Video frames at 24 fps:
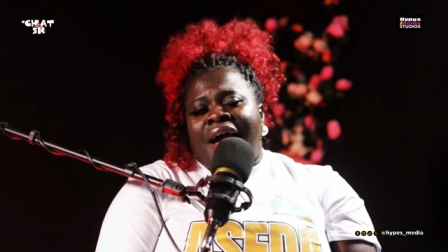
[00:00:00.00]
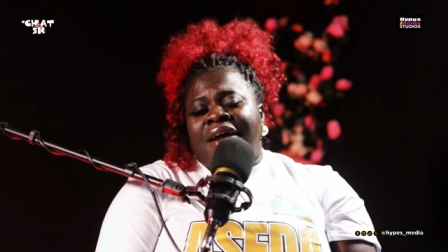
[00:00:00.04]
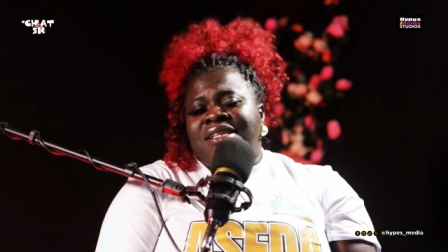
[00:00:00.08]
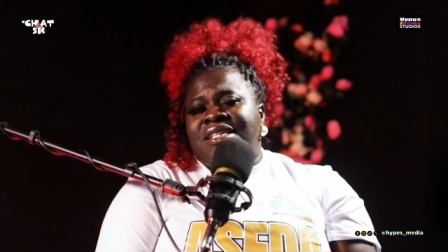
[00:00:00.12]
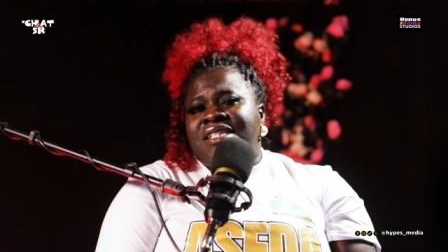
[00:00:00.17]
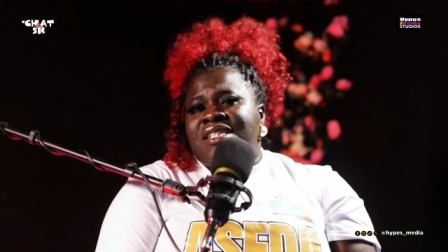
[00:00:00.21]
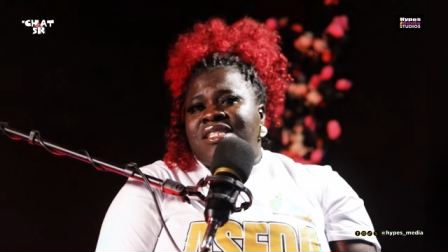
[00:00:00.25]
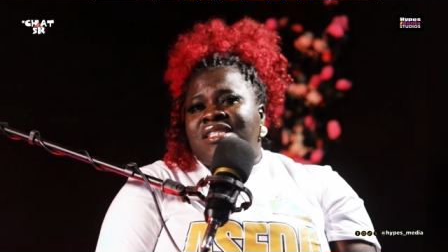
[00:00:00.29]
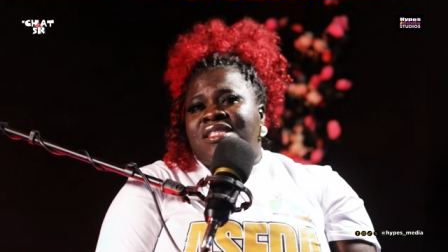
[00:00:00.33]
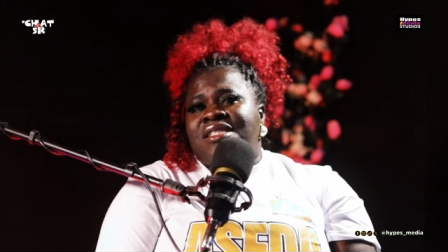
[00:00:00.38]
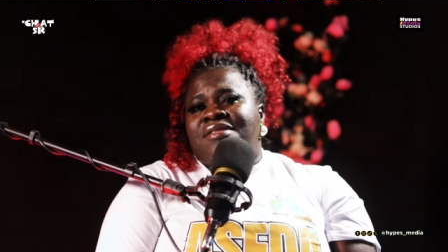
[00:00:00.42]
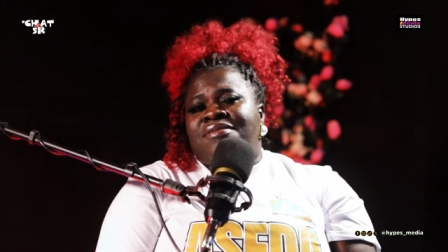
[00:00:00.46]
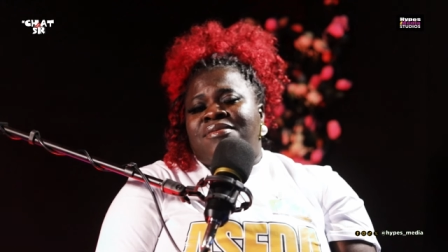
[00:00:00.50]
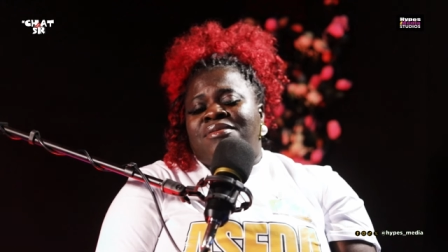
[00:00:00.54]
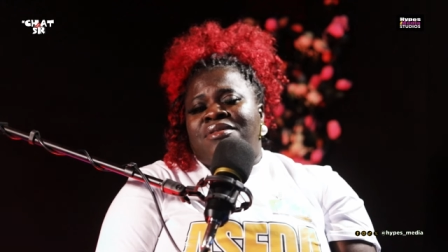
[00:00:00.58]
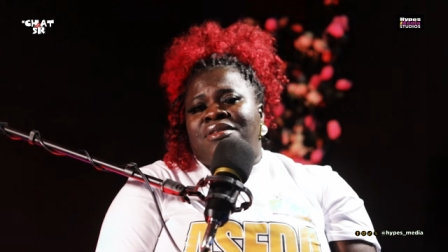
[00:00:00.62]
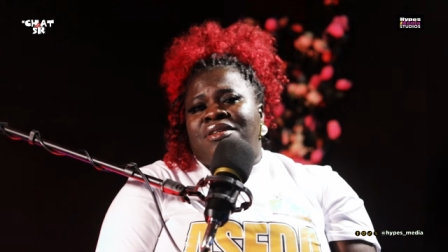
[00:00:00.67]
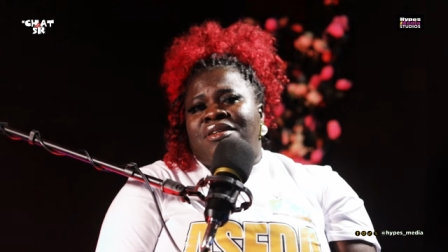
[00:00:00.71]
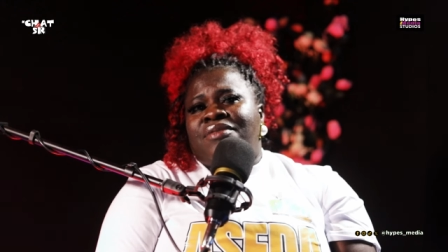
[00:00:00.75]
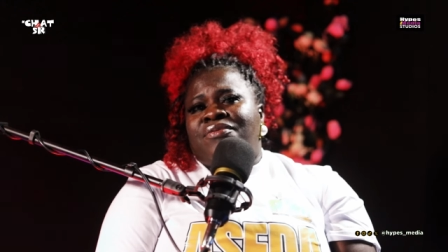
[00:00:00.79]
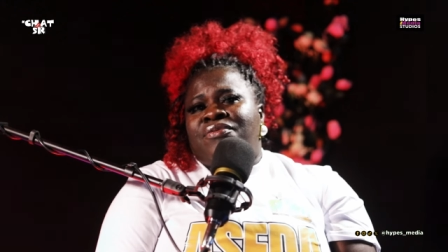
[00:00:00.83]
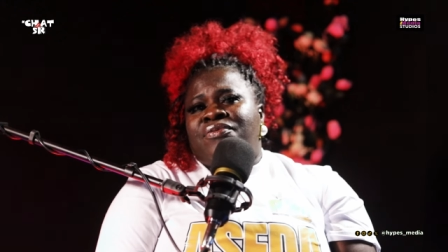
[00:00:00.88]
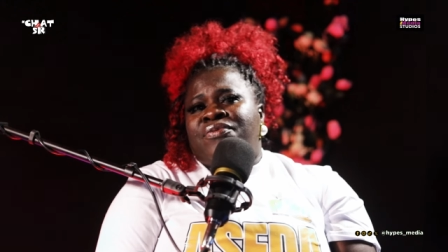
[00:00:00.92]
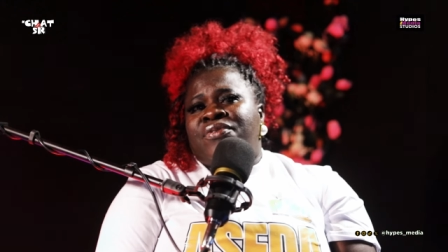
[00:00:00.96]
I just
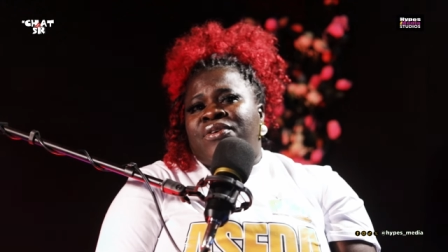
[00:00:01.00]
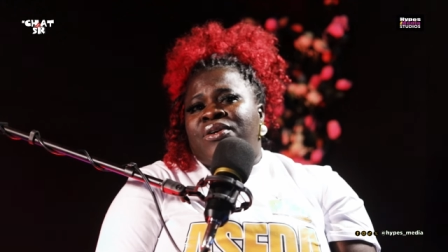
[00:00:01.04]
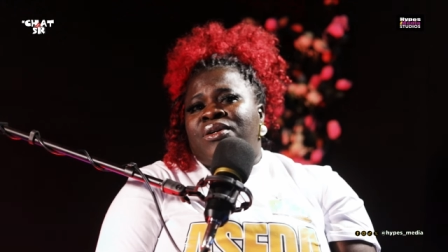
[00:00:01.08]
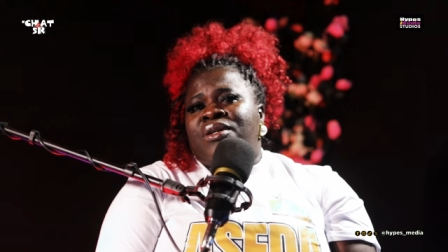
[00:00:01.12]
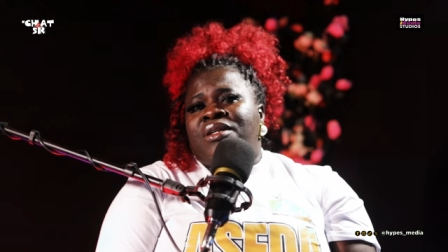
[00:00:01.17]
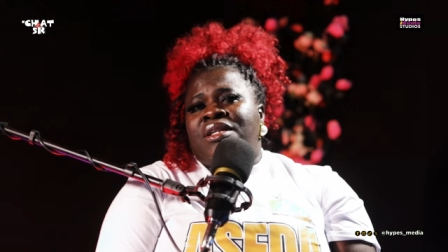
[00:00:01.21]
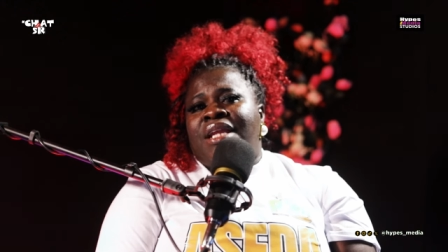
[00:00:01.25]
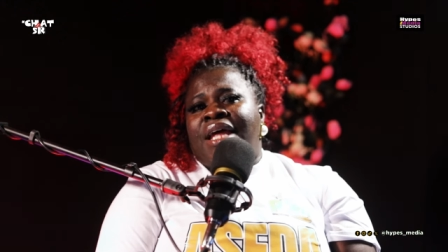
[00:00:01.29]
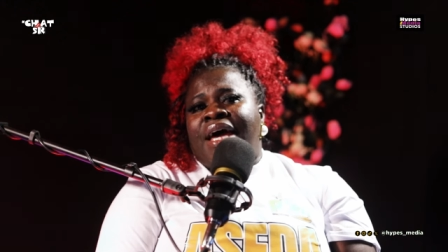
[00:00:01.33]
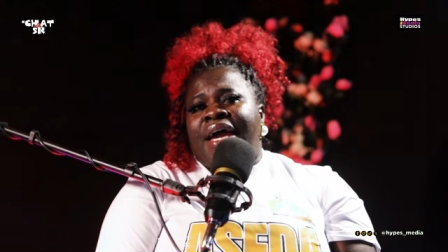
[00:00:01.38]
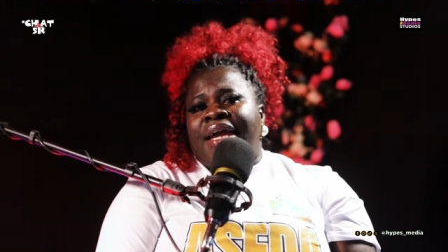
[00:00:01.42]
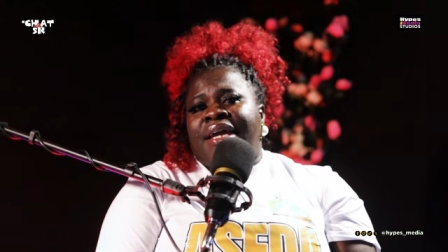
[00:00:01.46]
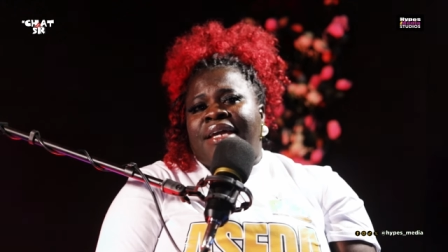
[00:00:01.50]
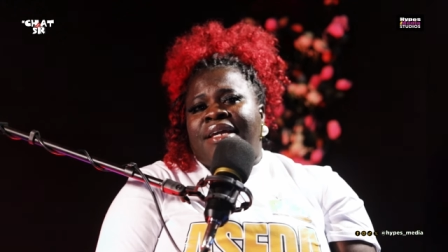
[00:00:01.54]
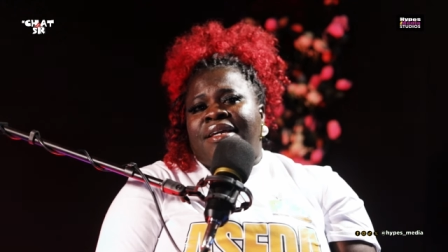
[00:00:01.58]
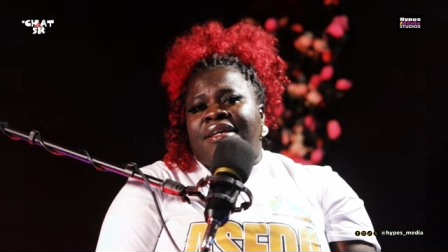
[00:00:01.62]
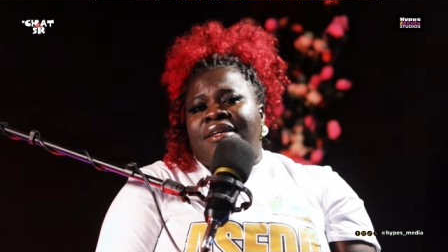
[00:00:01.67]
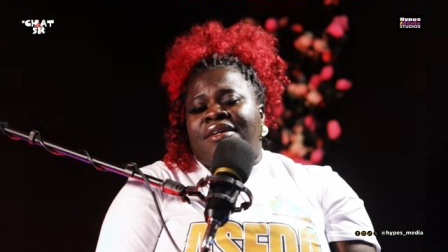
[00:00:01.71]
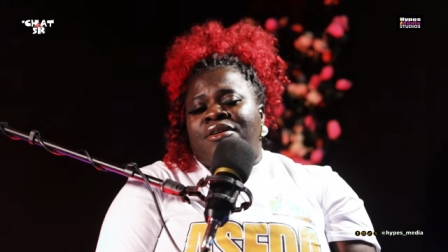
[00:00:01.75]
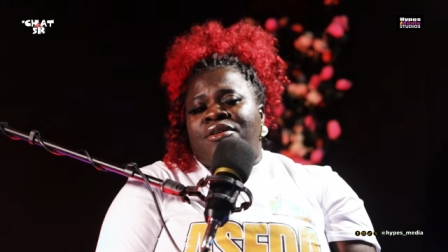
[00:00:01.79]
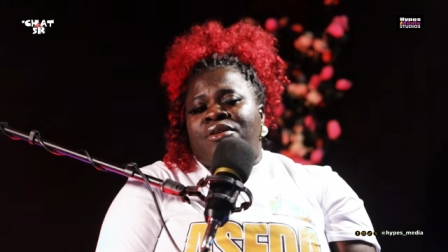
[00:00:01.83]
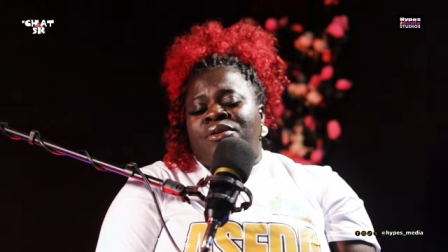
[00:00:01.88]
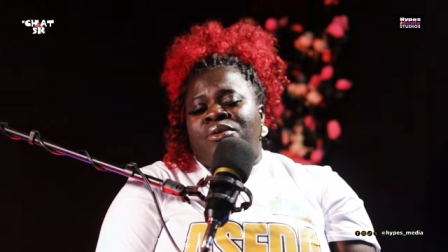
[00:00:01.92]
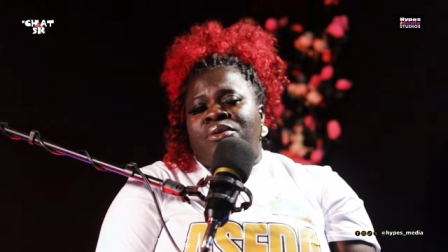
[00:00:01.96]
feel like
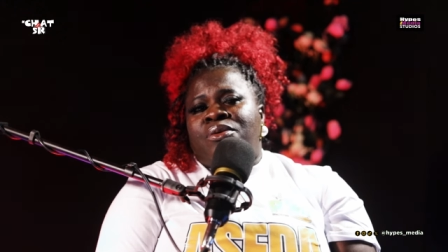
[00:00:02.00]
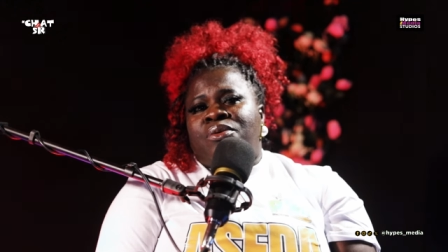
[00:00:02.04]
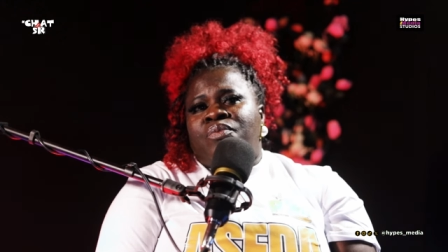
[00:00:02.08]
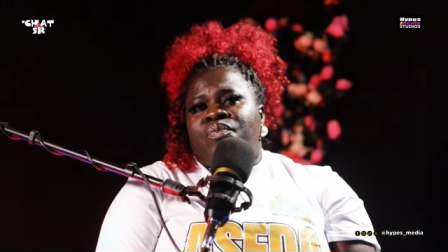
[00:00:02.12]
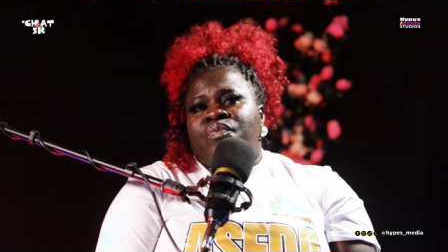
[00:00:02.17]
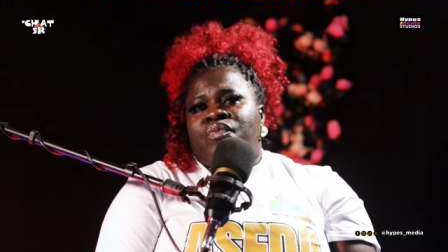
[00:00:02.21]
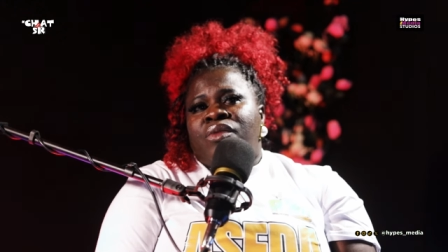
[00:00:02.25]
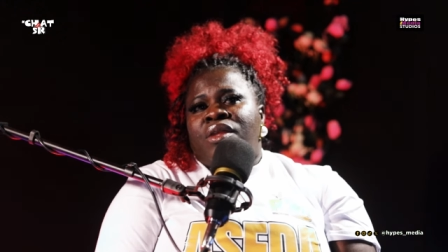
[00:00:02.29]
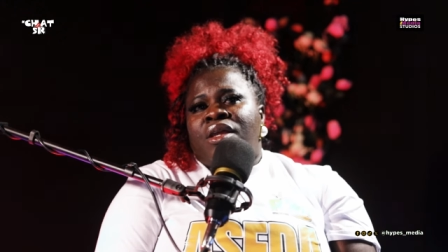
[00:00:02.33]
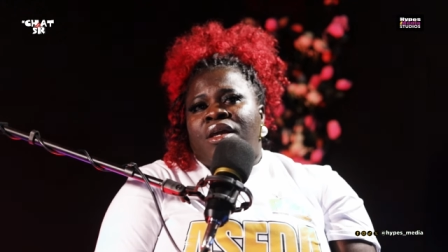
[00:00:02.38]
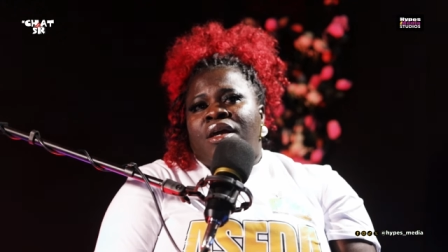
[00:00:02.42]
you know